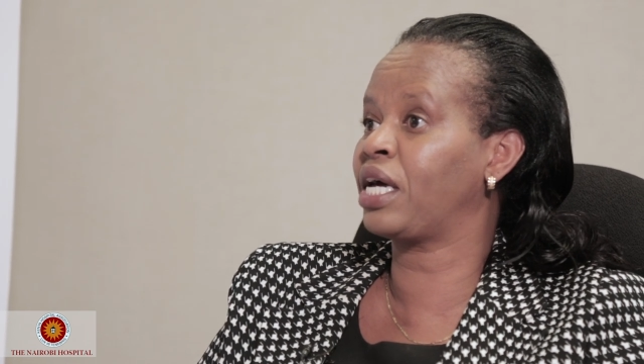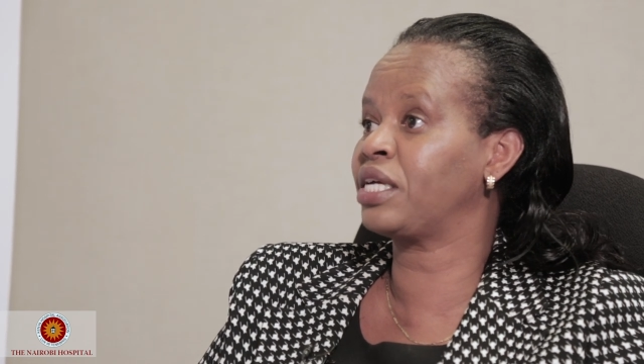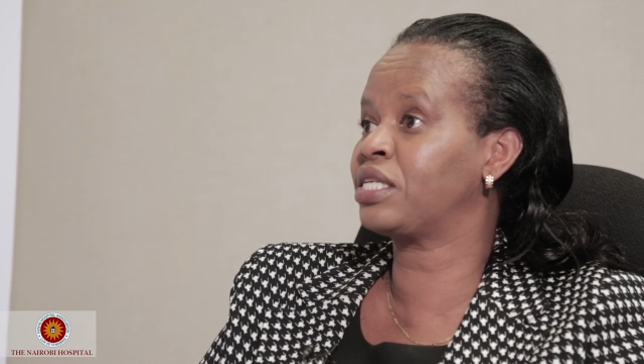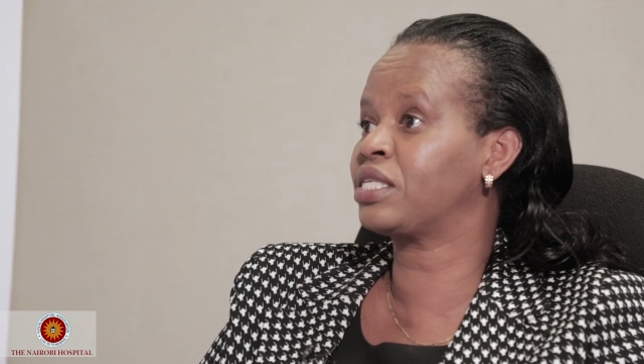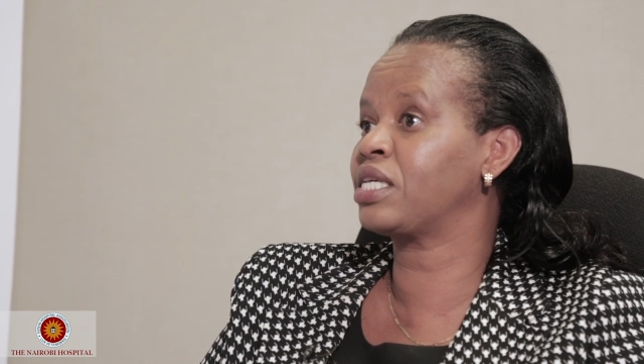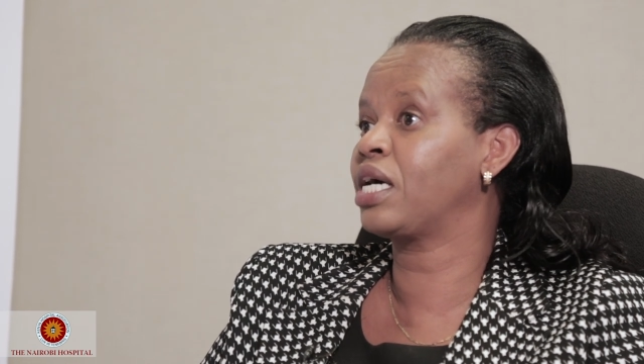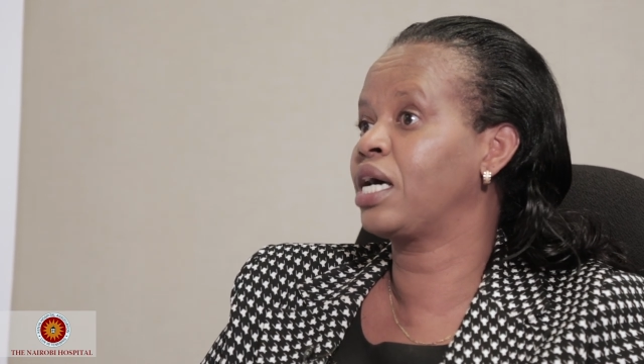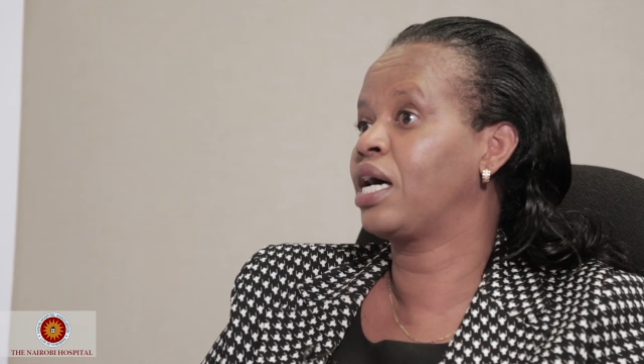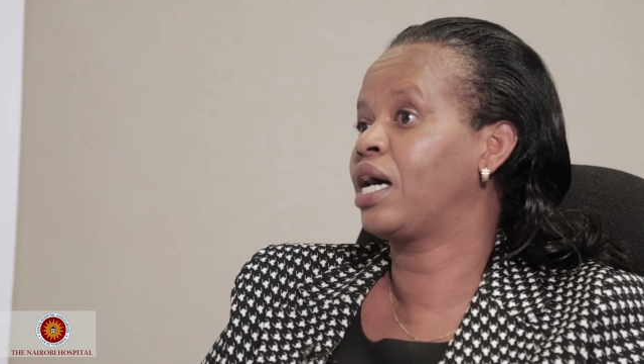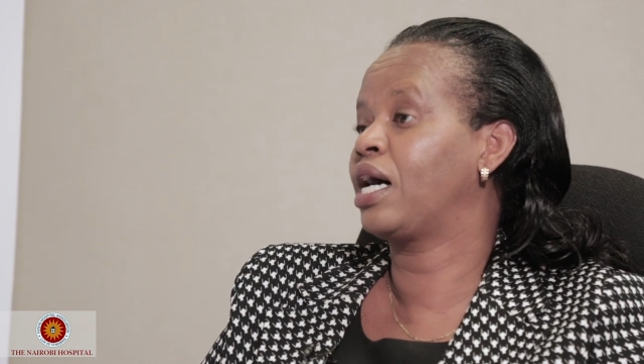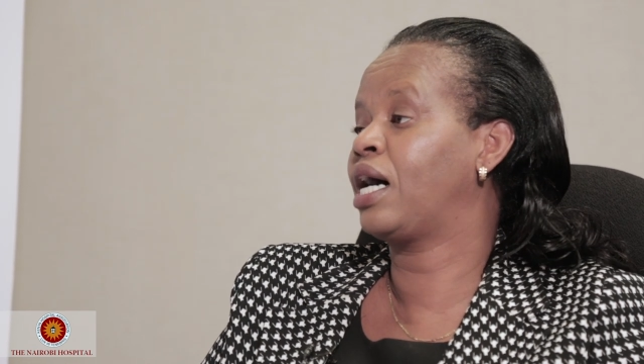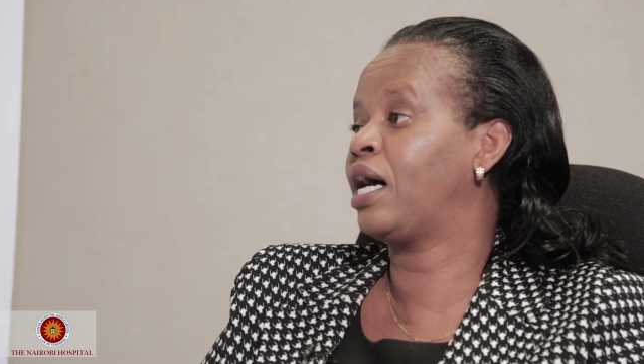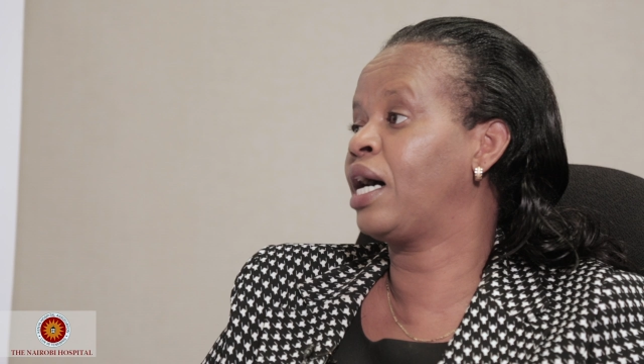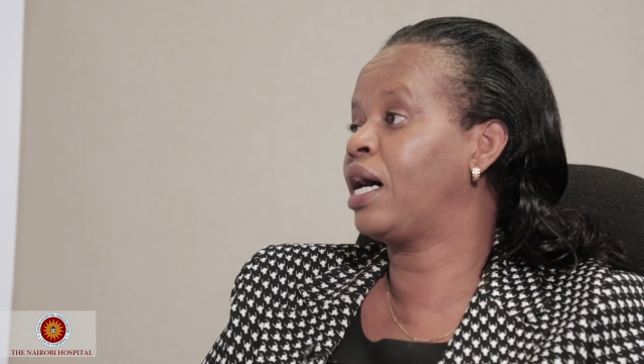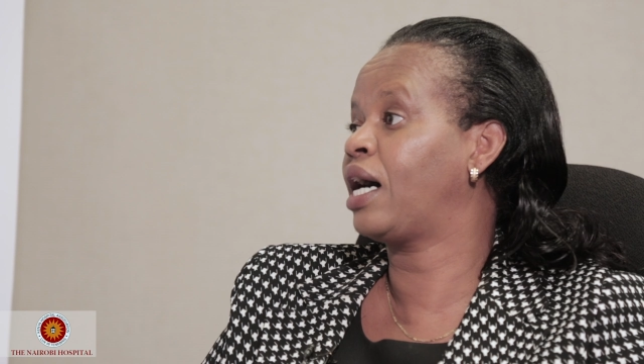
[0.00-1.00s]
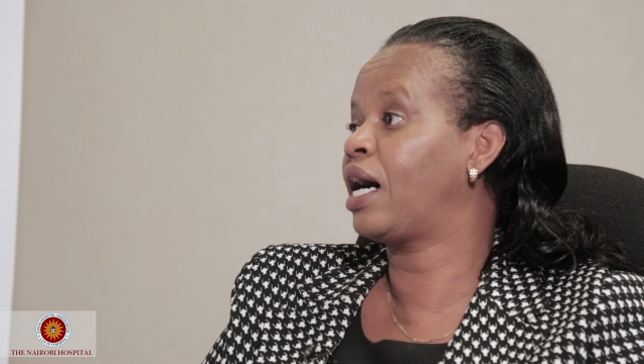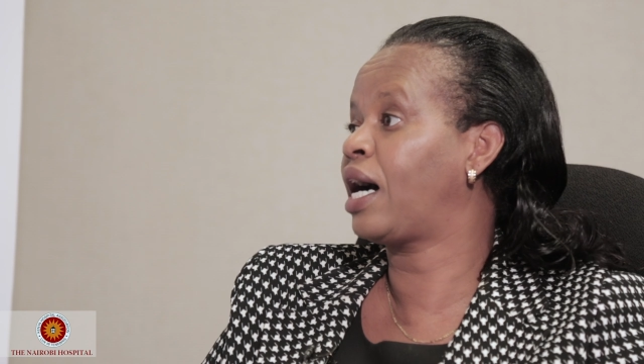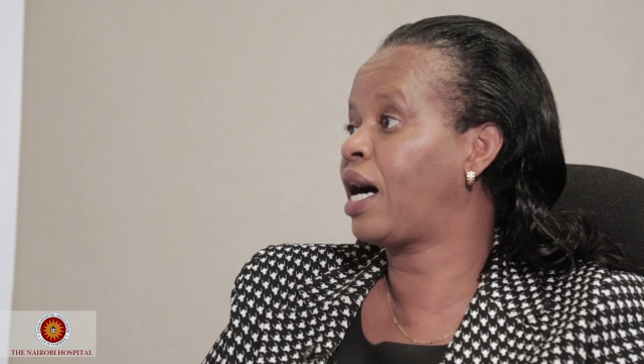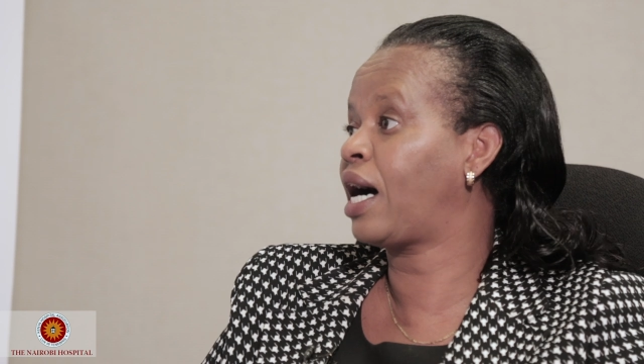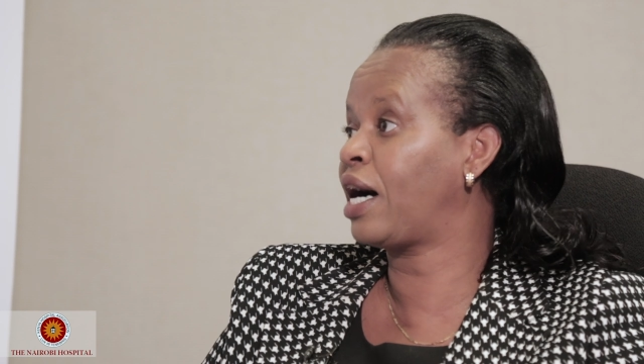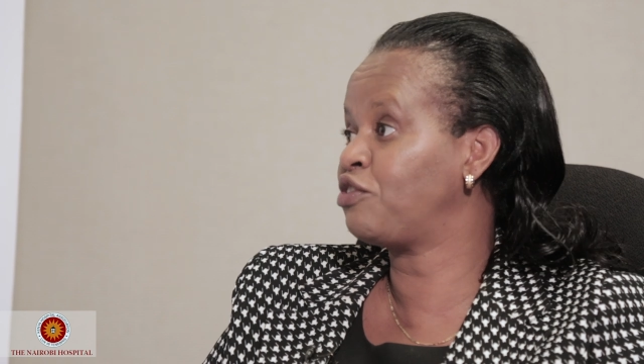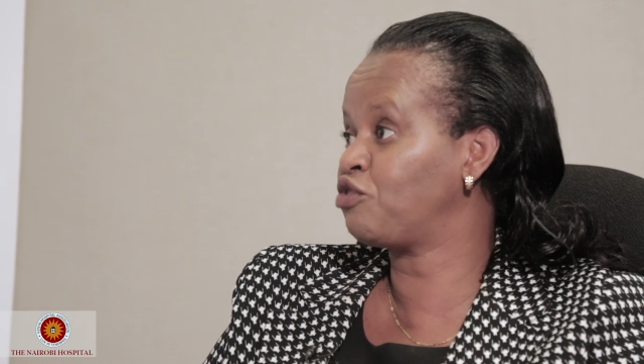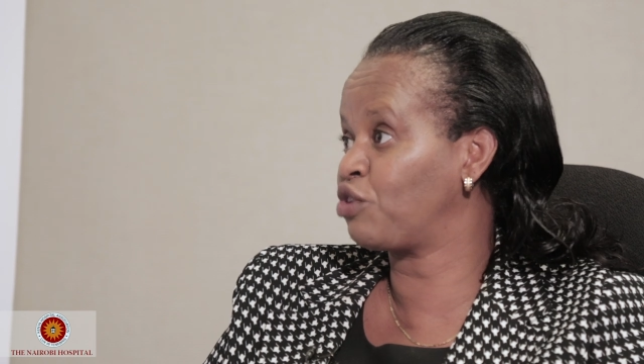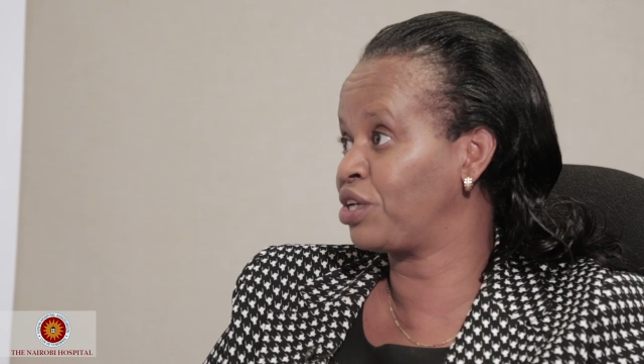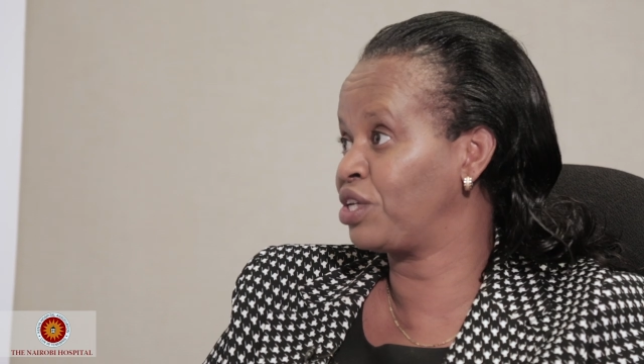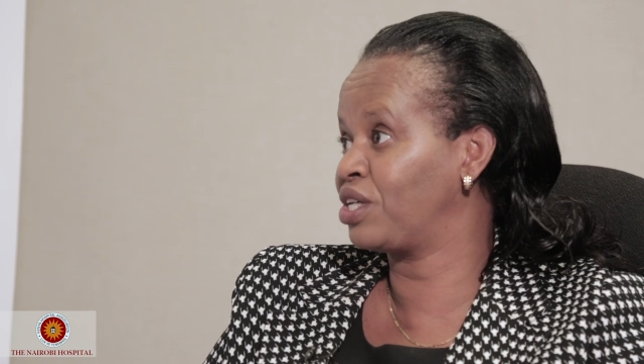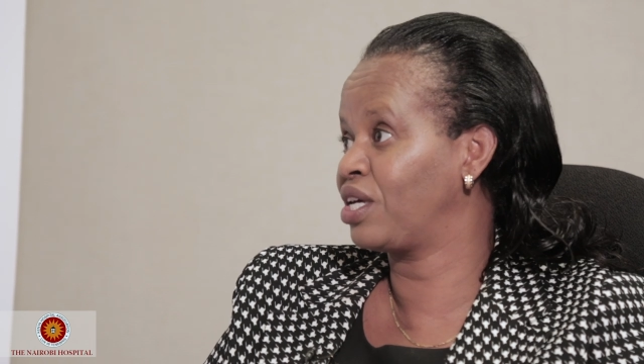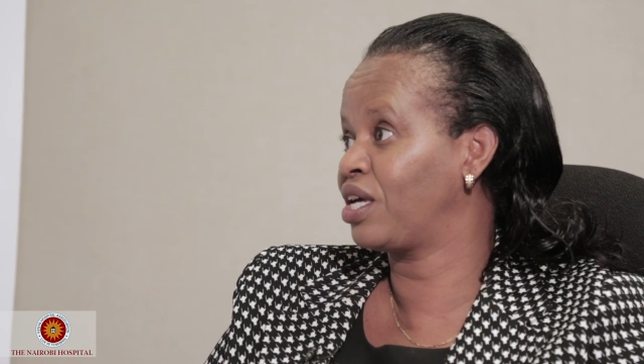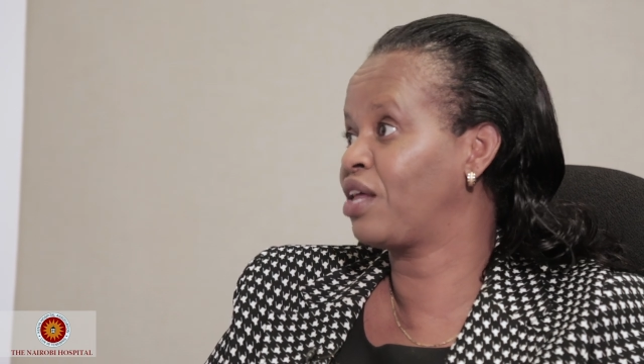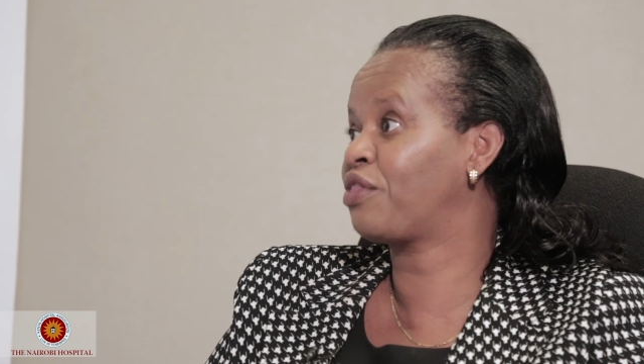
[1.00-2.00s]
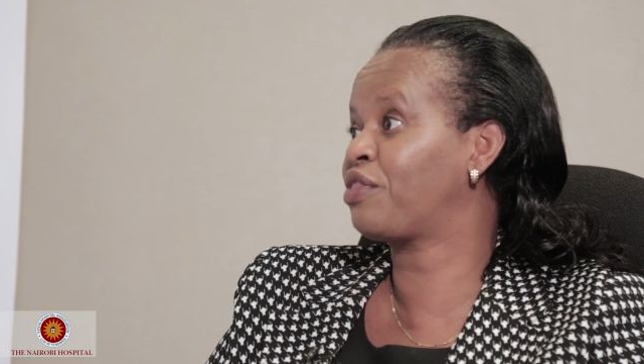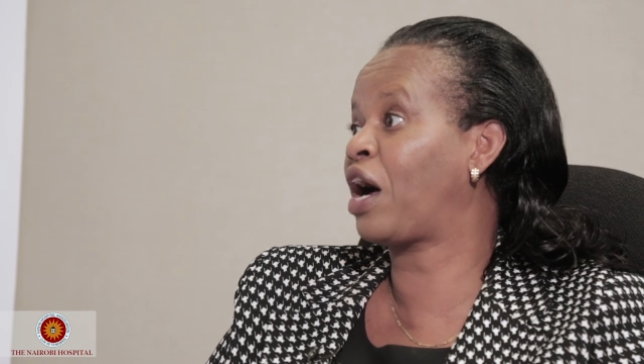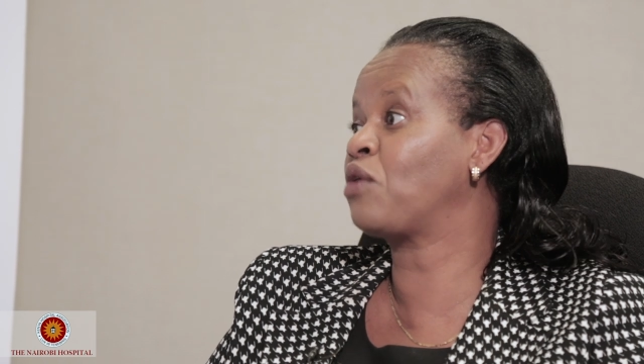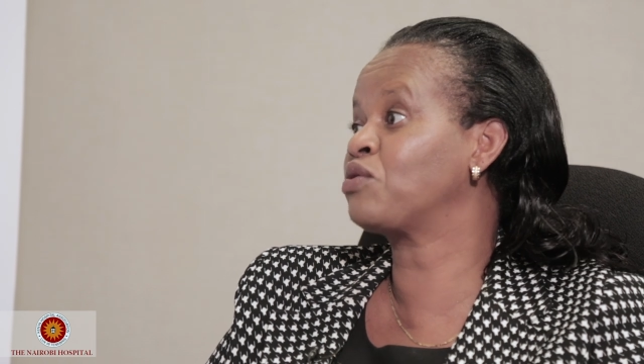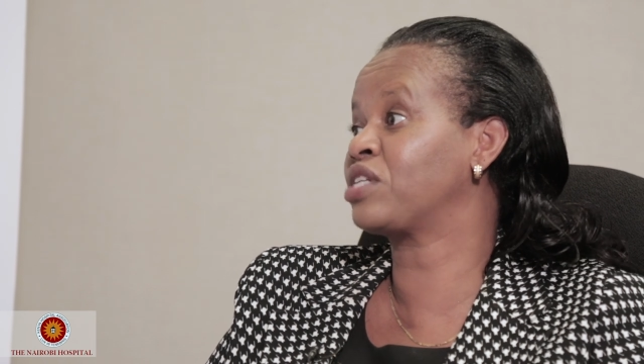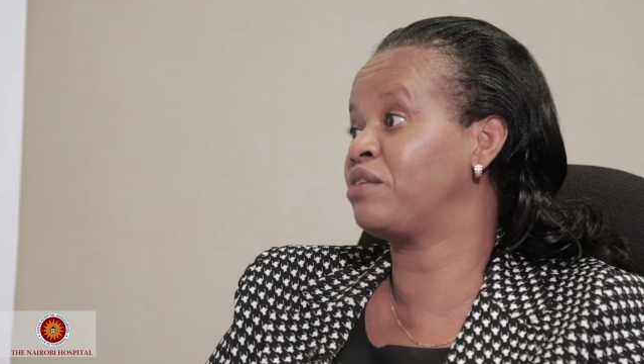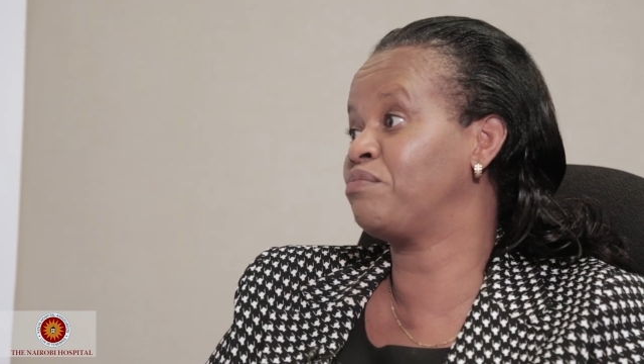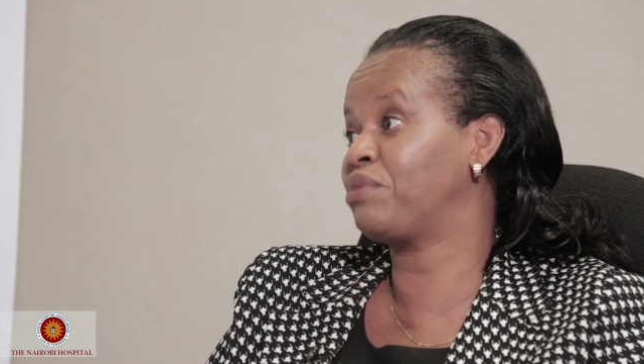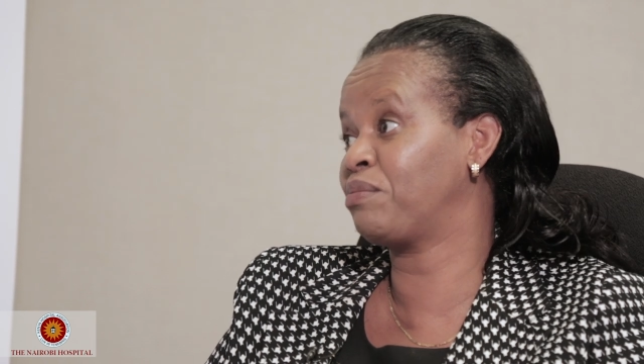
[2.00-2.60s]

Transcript: 800,000